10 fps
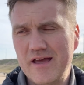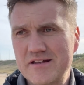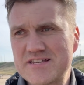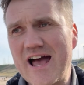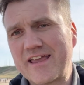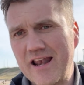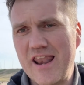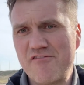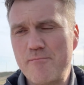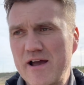attacking
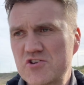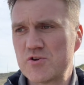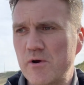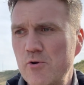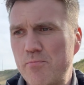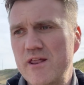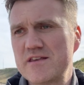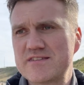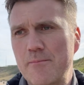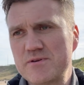left back, someone who
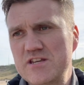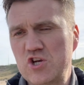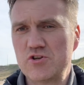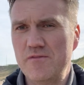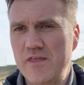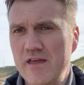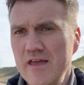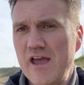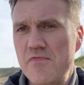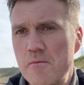plays that position in
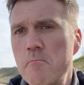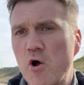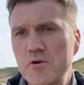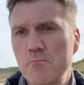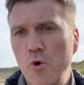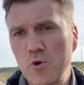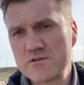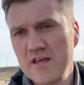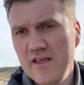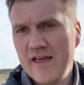the modern mould,